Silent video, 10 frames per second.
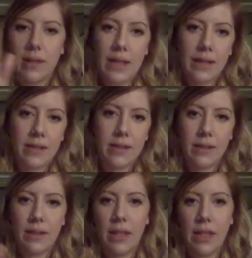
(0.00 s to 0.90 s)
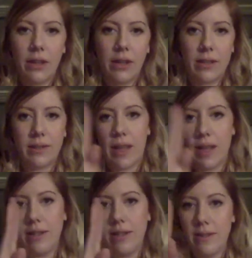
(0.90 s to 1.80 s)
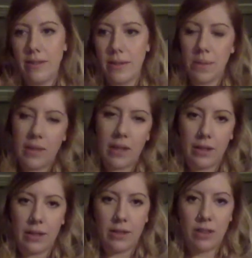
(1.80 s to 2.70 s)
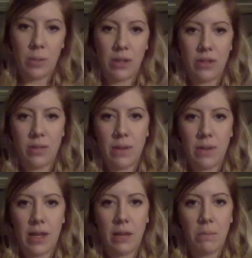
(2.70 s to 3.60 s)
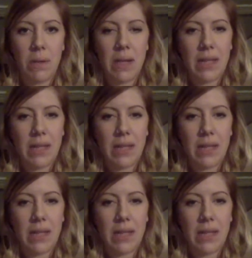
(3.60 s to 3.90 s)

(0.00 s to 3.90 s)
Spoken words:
as clear as like, this is sympathetic, this is parasympathetic, but it